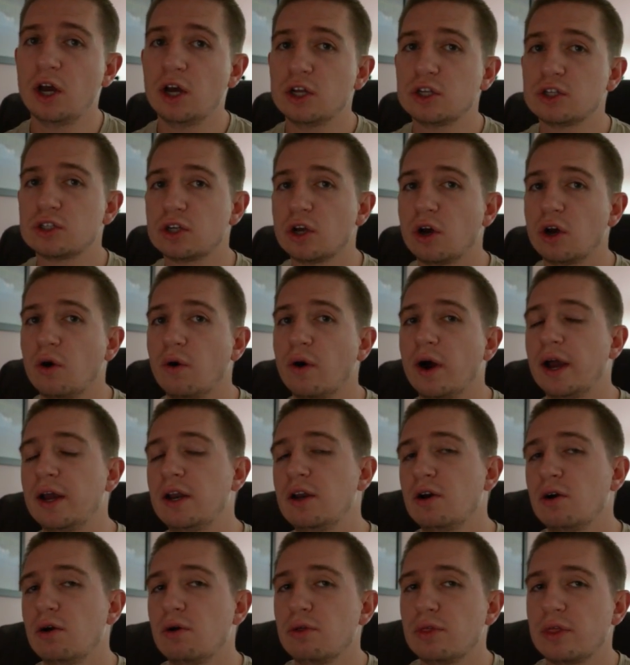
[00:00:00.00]
So I
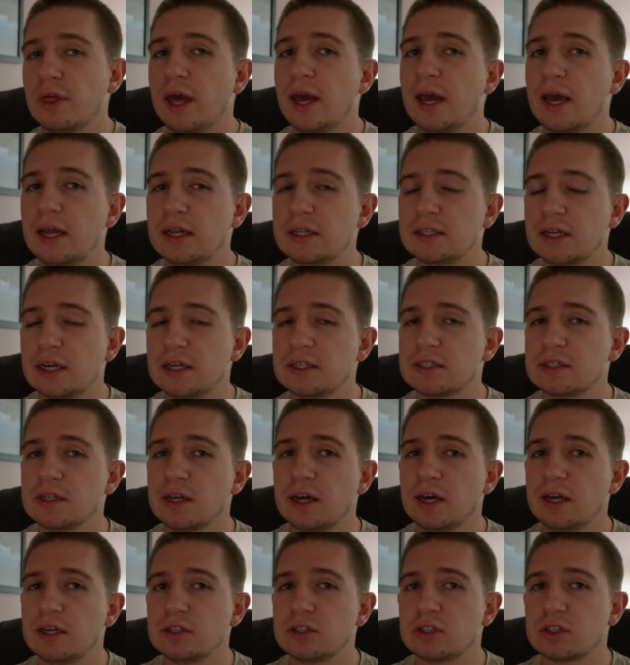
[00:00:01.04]
know that Tesla
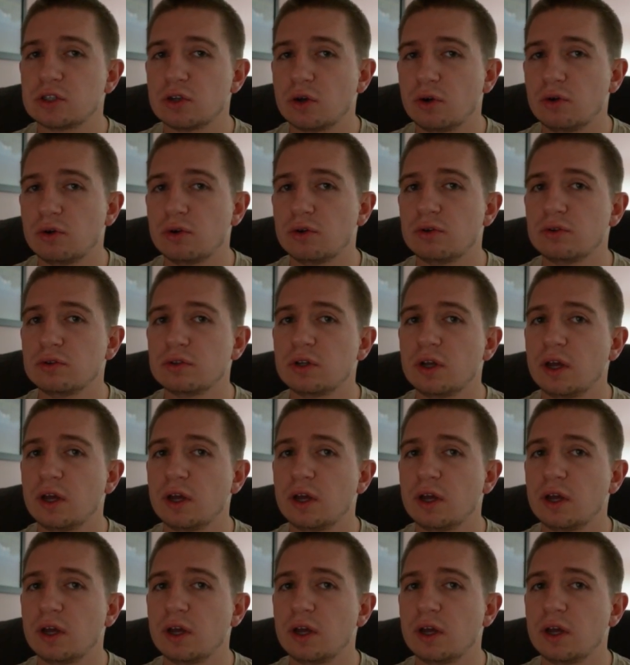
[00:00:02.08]
has sold